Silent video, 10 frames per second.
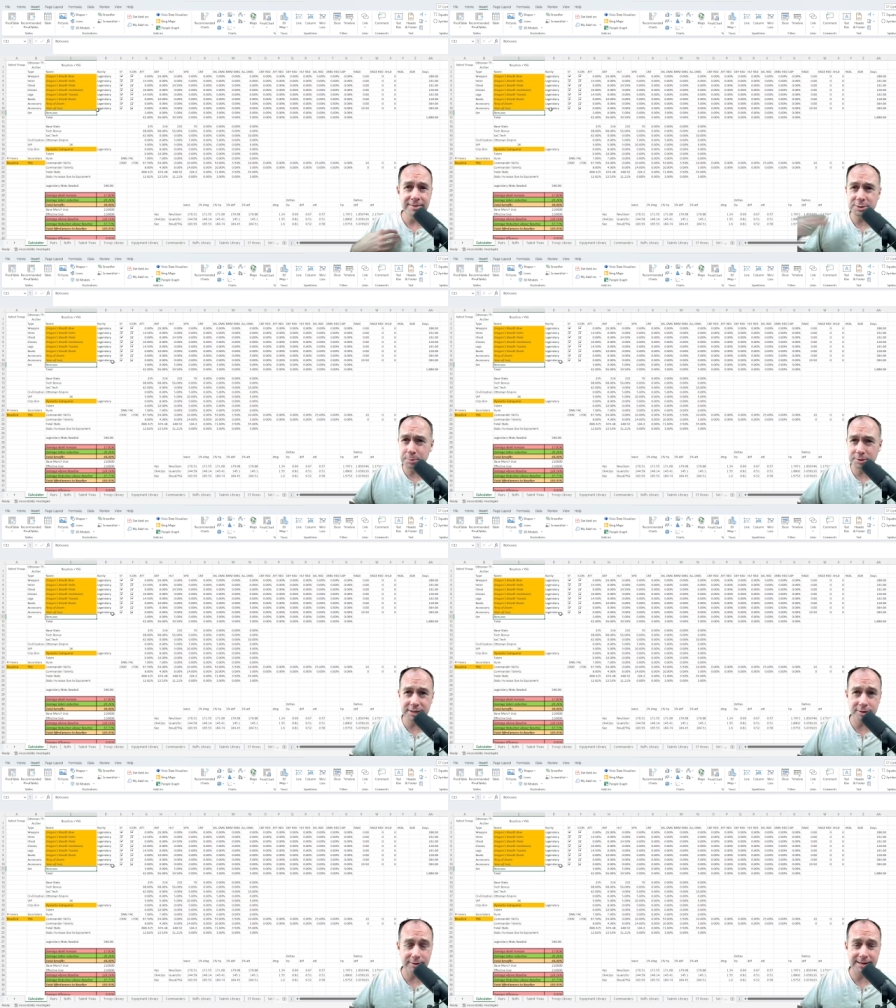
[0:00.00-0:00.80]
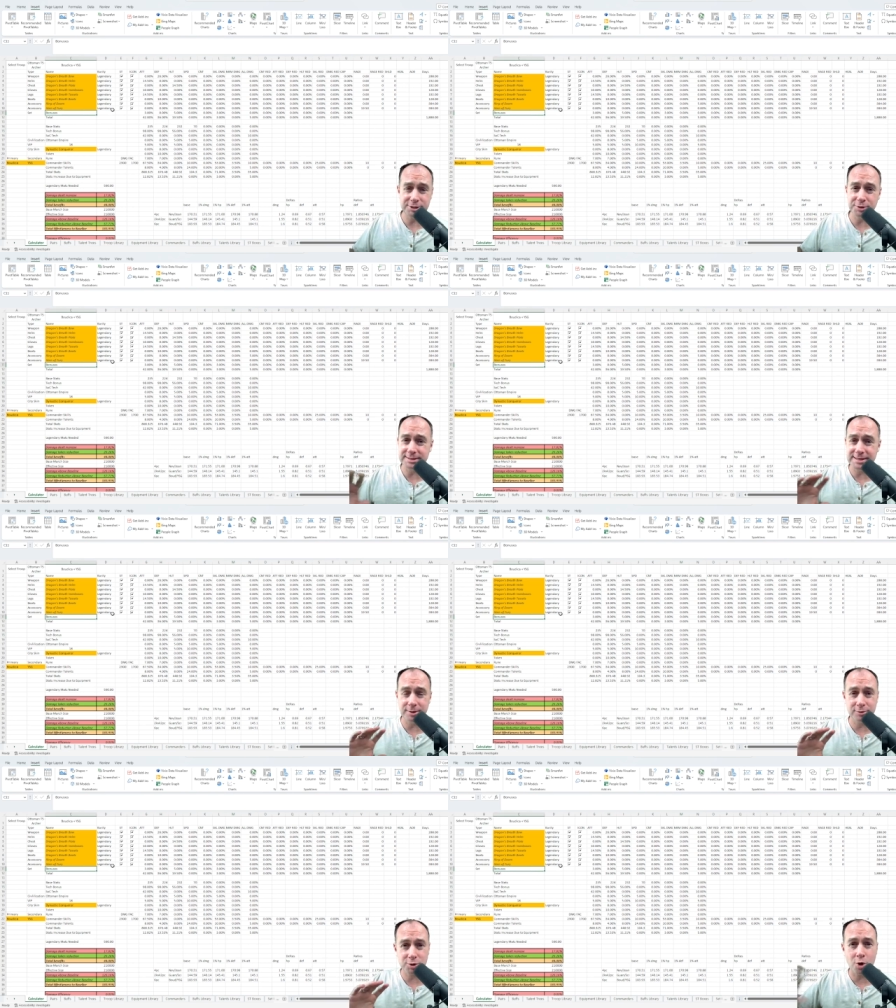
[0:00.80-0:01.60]
in this particular case, you can see
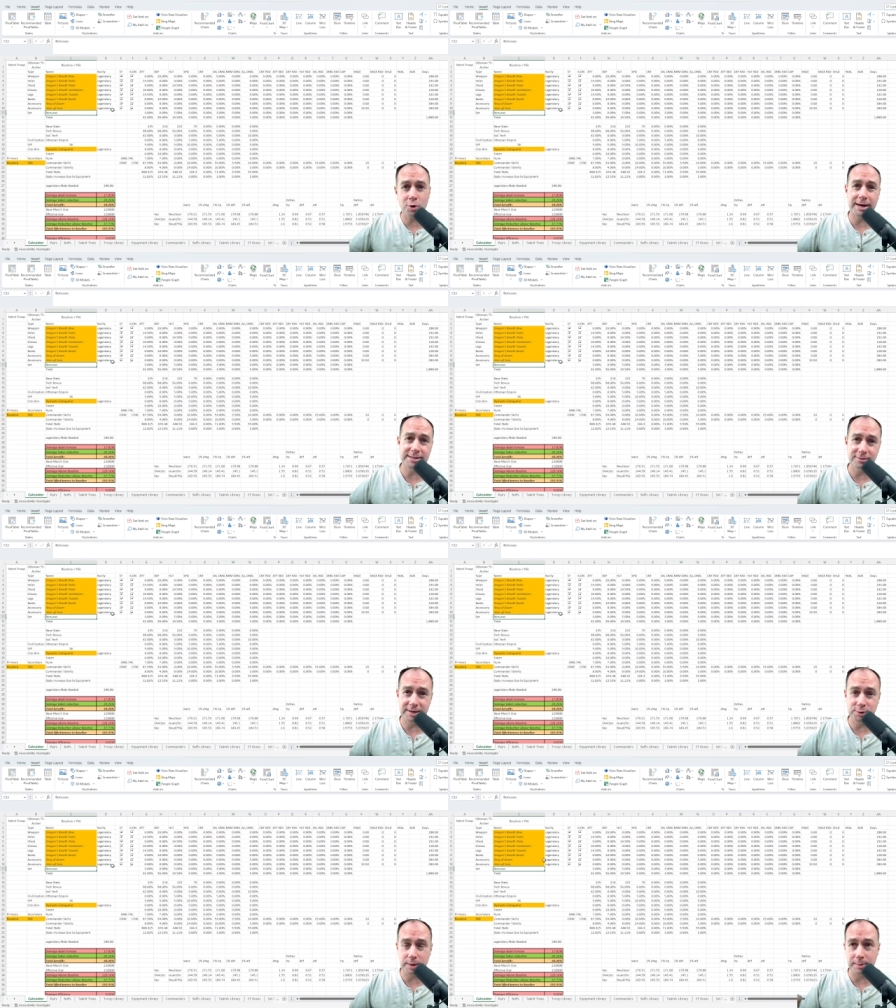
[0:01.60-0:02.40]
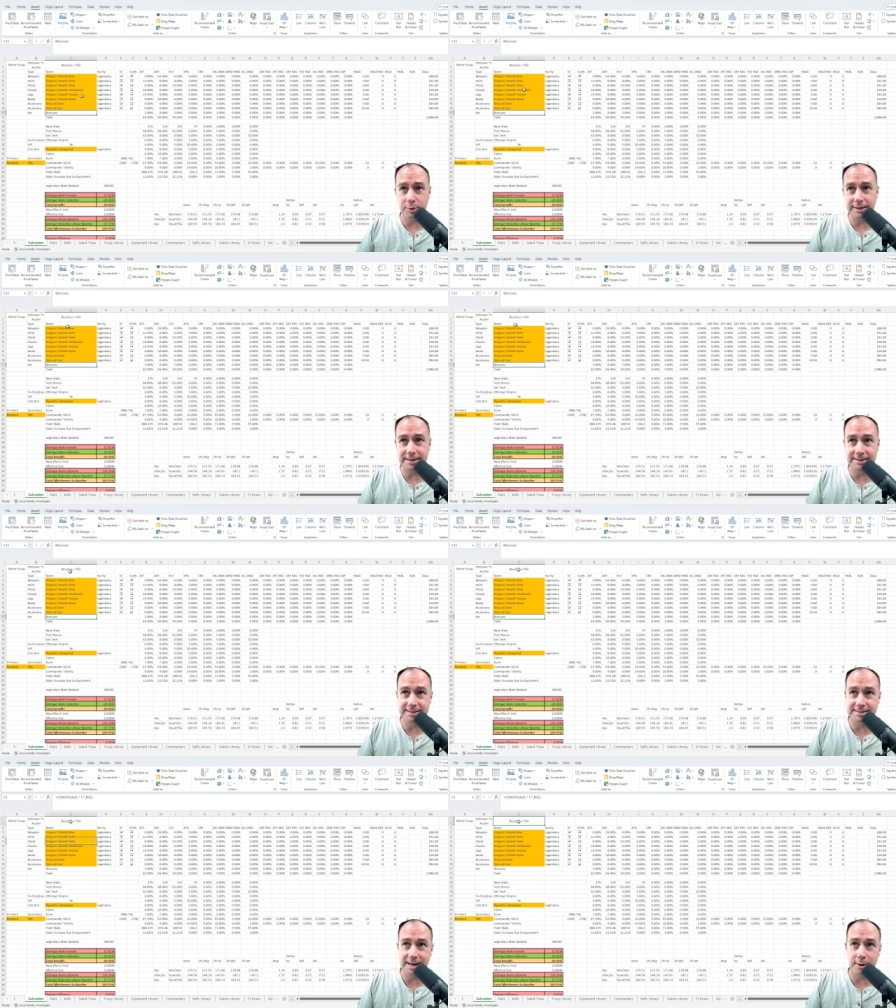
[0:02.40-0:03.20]
that there's all kinds of things we can put into
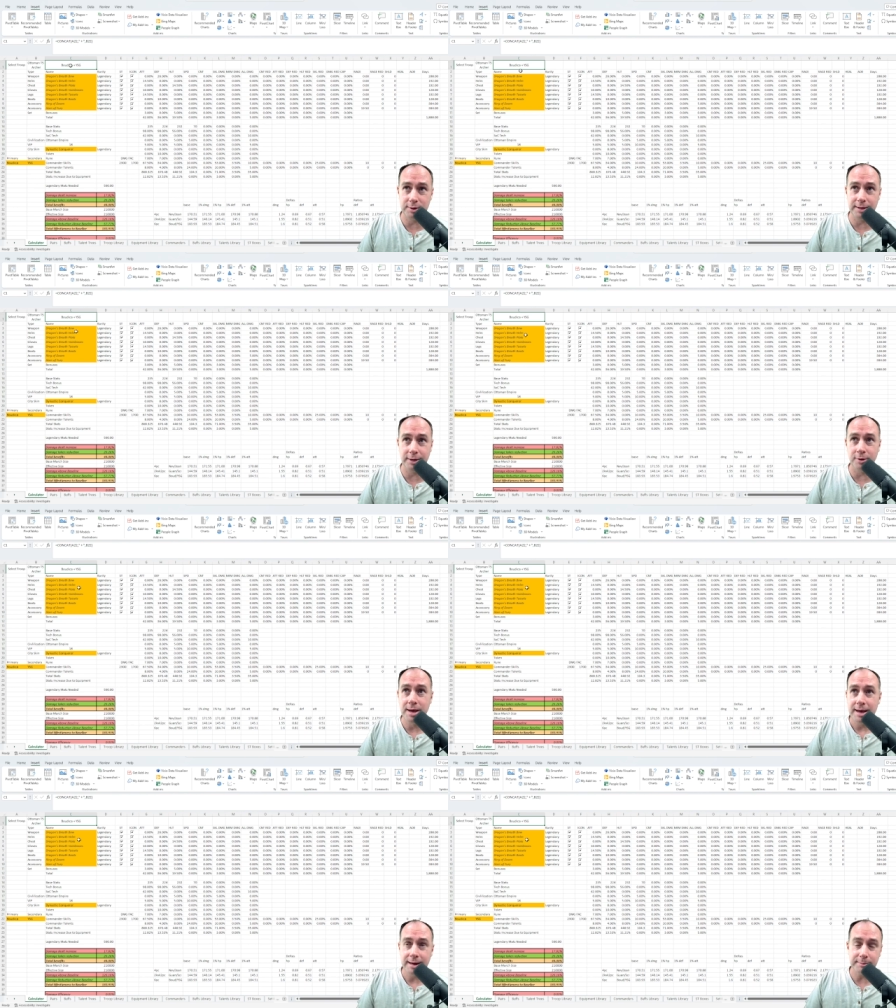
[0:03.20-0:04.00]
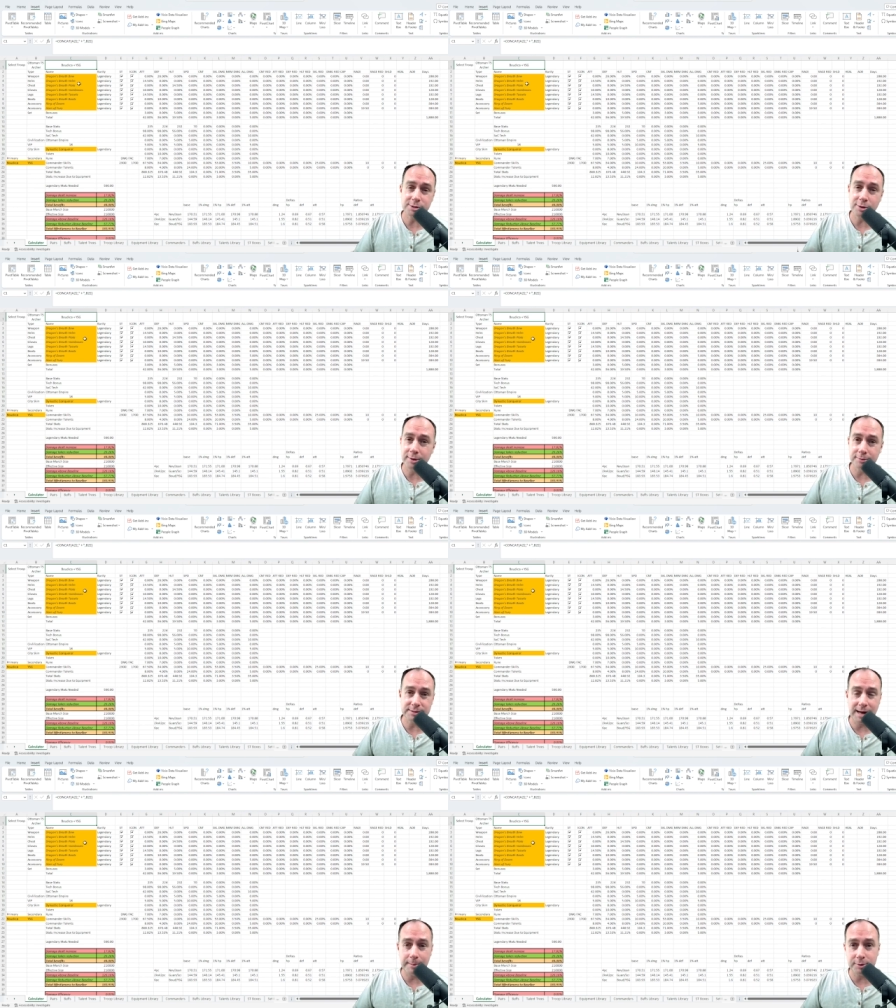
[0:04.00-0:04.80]
this calculator. And I'm going to start here at
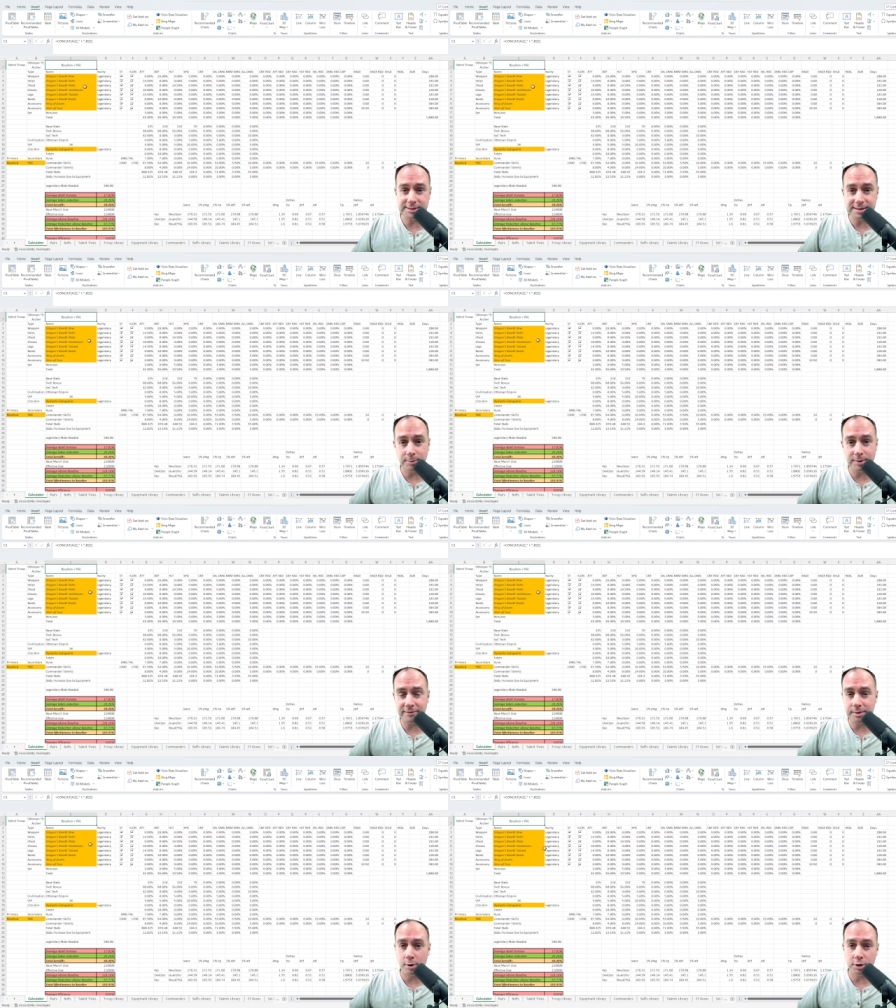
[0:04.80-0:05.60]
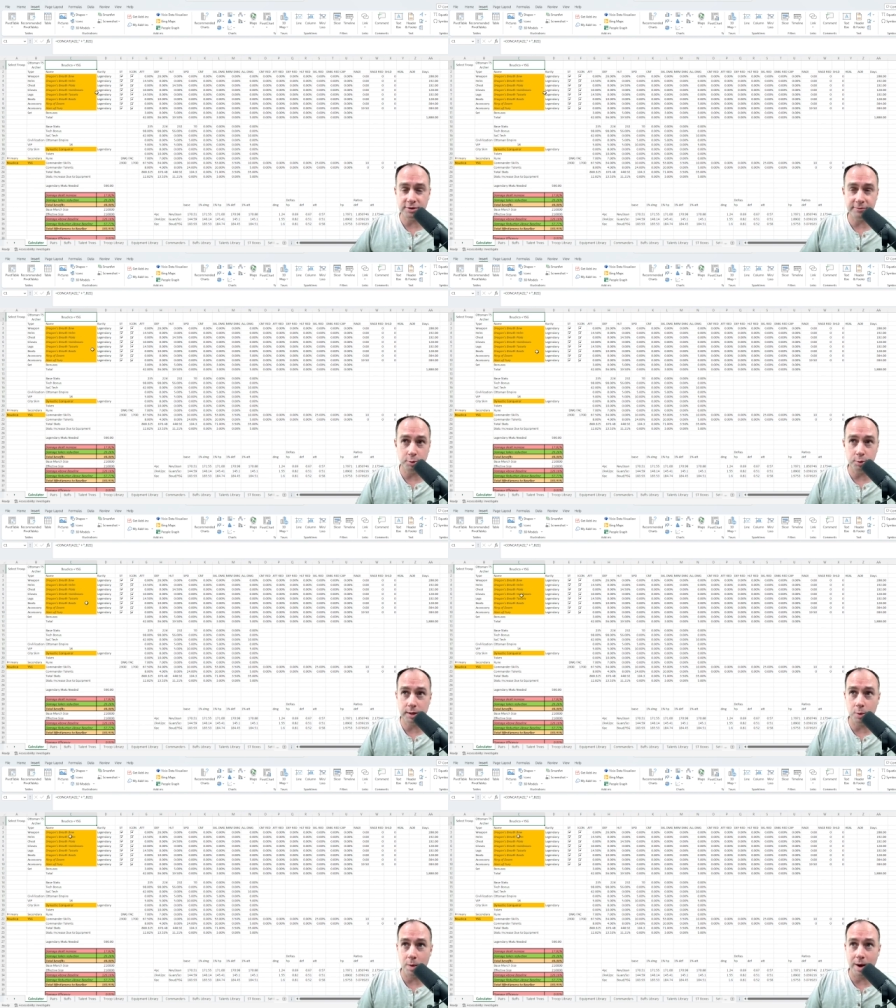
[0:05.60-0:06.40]
the top. You can see that we have a March of
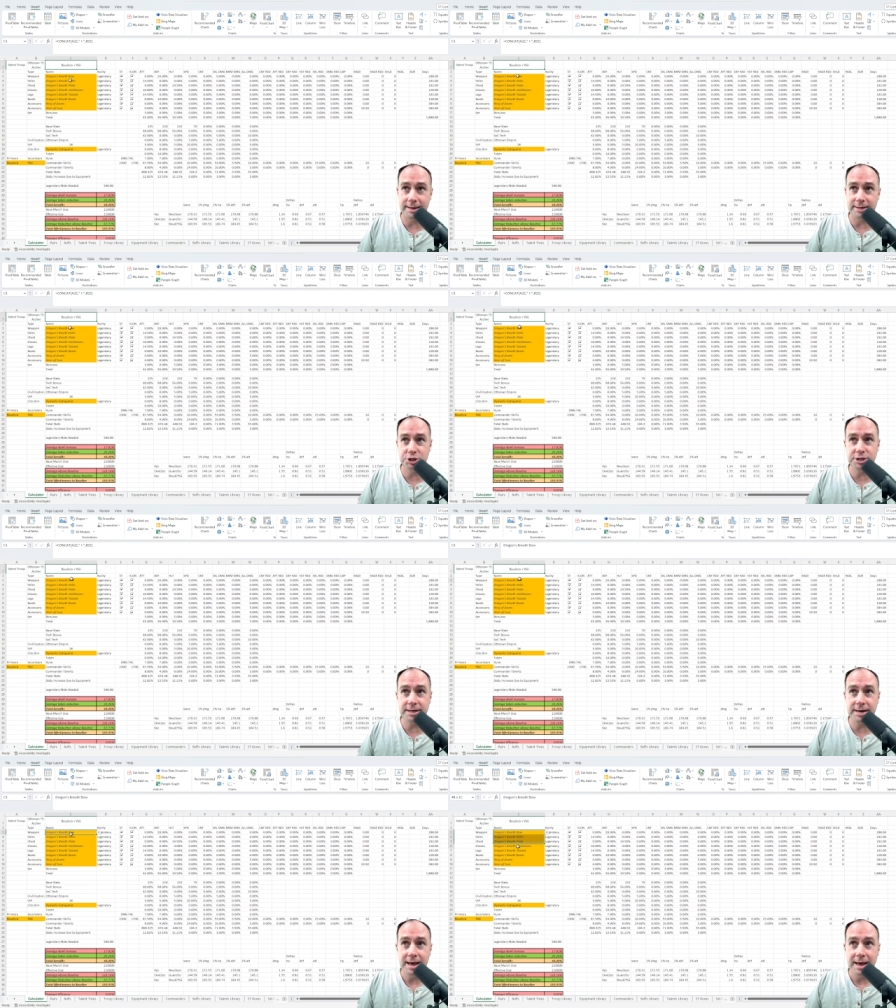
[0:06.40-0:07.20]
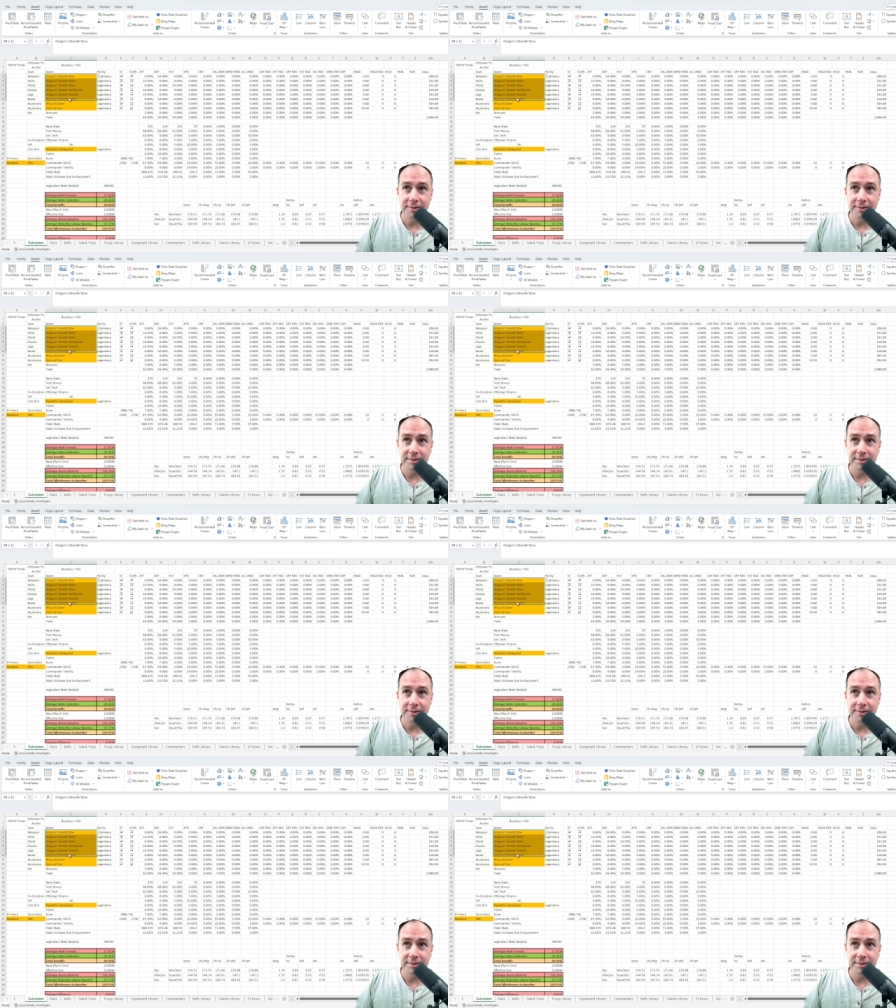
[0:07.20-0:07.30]
Boudica YSG.